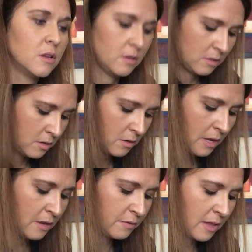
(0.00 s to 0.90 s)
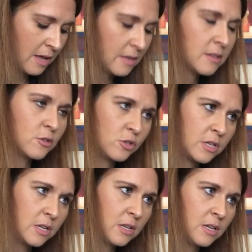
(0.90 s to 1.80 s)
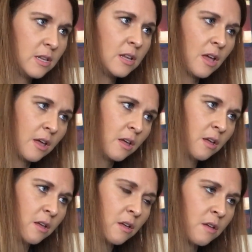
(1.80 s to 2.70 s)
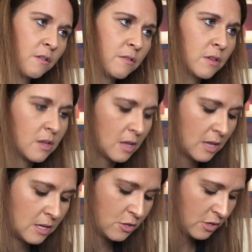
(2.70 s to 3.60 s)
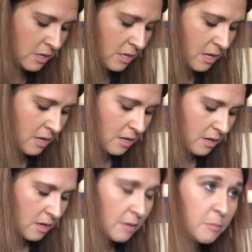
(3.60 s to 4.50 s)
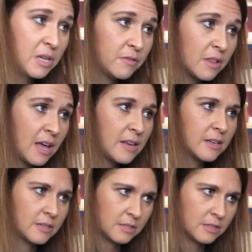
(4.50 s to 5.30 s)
So A flat, G, F, E, G, B flat, E